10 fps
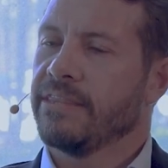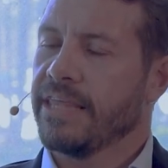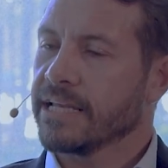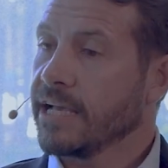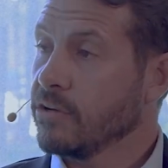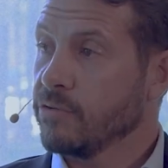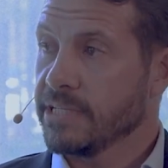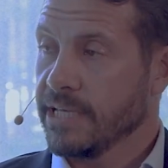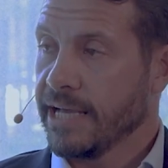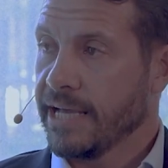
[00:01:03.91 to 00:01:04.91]
That
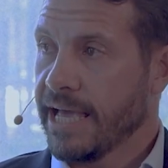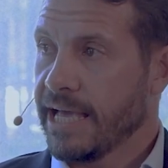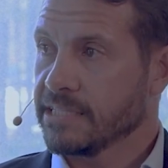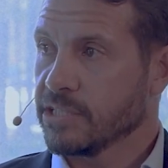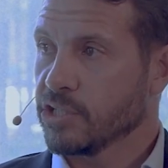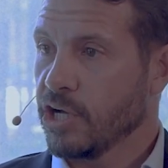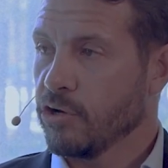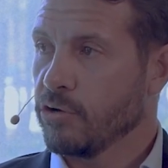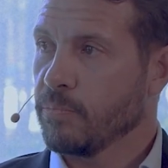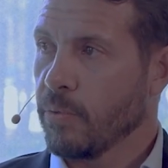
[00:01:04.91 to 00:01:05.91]
country has its
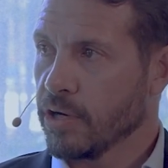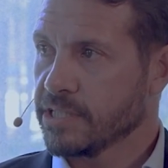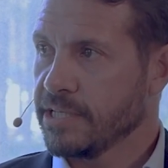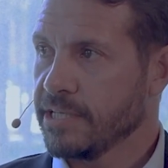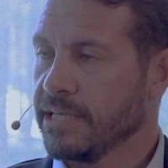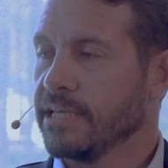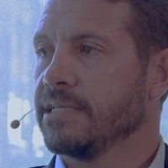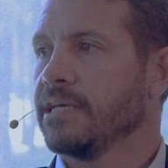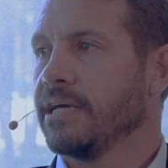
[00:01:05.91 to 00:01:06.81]
own policy,